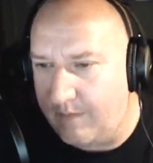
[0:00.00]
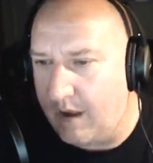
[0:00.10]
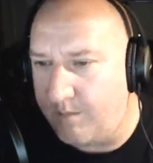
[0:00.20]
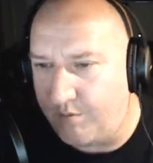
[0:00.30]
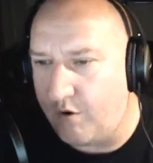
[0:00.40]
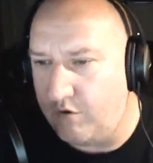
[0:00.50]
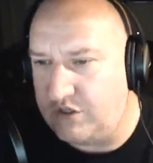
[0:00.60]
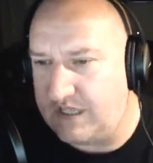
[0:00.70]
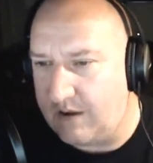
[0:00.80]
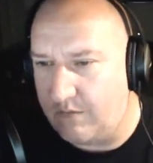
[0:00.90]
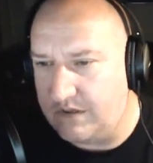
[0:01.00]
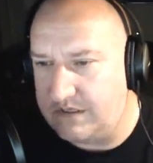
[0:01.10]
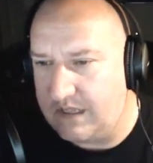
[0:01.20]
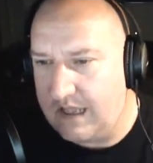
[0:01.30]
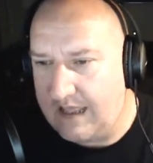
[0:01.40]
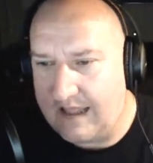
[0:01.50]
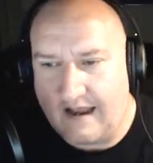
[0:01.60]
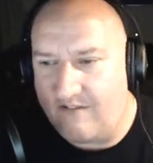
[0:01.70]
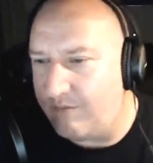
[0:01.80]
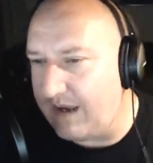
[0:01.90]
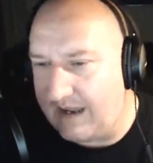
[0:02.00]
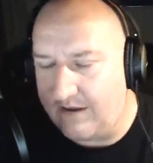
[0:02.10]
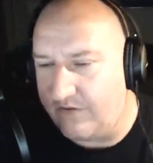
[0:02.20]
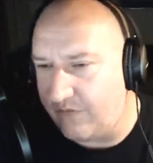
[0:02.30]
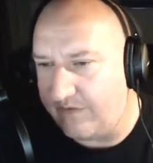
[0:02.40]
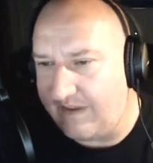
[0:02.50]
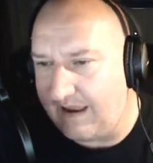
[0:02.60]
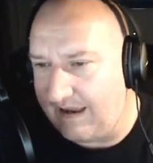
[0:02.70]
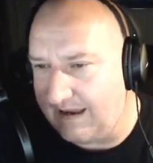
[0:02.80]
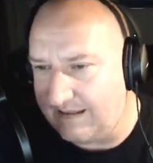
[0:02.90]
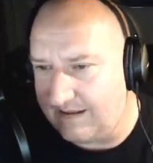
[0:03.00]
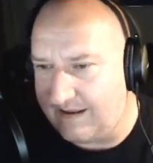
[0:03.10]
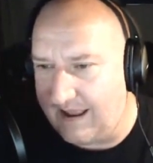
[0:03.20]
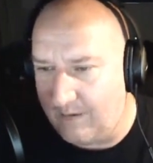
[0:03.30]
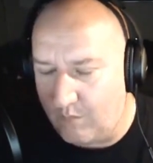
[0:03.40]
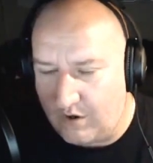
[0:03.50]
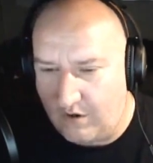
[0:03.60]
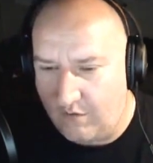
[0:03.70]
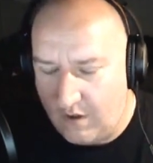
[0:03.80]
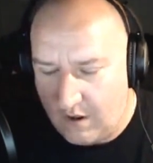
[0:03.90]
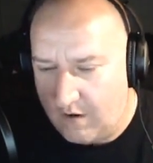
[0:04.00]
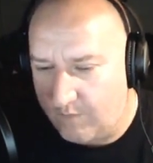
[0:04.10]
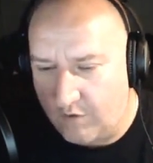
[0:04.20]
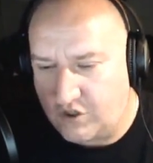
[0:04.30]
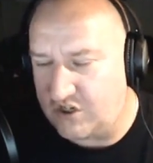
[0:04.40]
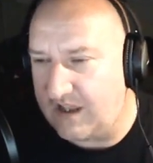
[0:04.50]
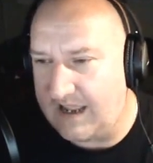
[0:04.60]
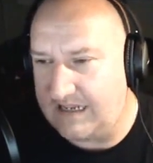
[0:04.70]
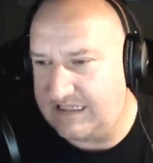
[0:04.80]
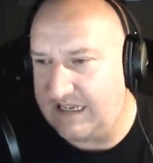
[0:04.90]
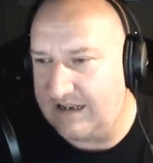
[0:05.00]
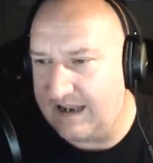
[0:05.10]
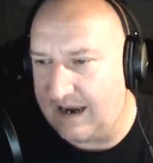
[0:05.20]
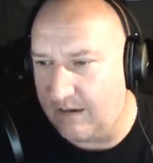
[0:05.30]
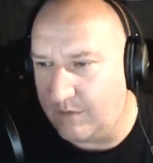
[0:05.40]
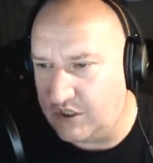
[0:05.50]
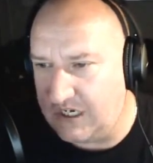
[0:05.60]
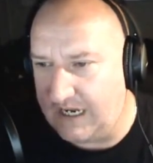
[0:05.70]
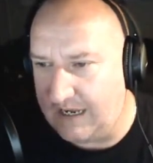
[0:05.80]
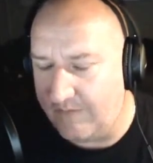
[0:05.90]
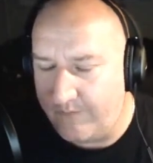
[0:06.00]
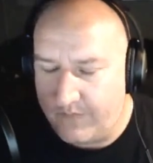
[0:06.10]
approach that everybody else was taking at the time, where you virtualize the entire machine.